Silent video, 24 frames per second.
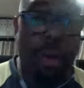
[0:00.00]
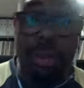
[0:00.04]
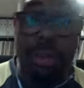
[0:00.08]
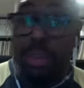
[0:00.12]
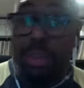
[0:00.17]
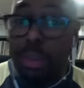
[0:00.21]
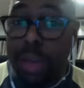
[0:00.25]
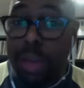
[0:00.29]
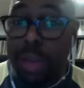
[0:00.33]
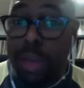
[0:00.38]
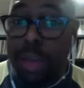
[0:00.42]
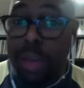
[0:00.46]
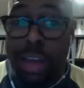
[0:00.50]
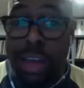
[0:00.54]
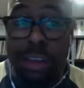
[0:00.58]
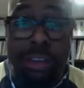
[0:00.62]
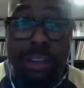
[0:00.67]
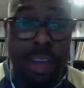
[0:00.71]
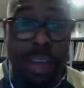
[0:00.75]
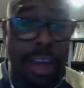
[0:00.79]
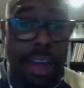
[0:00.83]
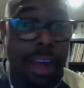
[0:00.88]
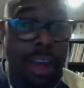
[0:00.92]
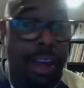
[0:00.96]
Don't you
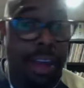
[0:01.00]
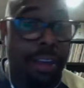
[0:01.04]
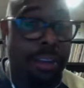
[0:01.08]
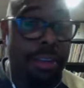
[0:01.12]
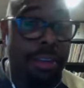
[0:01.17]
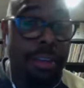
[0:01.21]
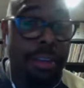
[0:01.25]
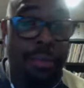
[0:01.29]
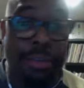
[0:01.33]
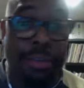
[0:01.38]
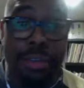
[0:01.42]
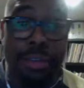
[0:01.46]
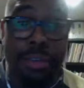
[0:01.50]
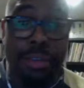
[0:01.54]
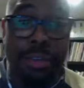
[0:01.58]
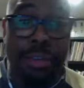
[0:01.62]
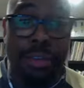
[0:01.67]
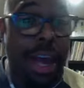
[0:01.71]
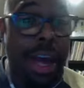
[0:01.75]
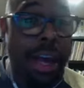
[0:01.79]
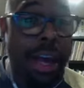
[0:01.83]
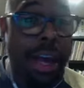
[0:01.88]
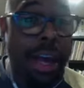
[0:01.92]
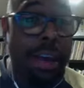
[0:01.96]
like jazz? If
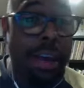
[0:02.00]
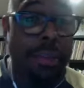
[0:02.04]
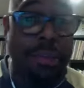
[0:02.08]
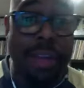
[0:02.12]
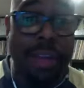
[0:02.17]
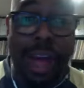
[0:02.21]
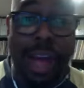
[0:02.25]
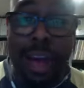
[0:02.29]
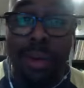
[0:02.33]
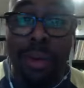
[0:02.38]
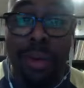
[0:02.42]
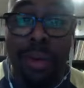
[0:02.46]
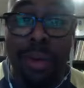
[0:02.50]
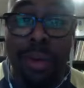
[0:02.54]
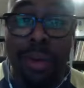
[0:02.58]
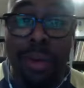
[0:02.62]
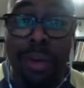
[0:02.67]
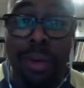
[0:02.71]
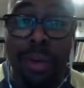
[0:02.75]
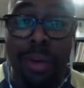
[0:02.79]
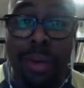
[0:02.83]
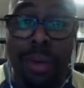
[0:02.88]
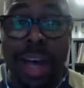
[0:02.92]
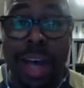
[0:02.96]
so, why? If not,
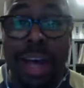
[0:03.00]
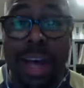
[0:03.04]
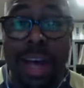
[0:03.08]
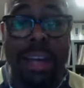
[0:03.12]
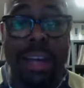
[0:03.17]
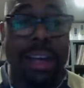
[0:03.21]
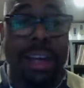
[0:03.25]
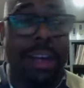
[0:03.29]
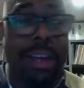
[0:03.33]
why not?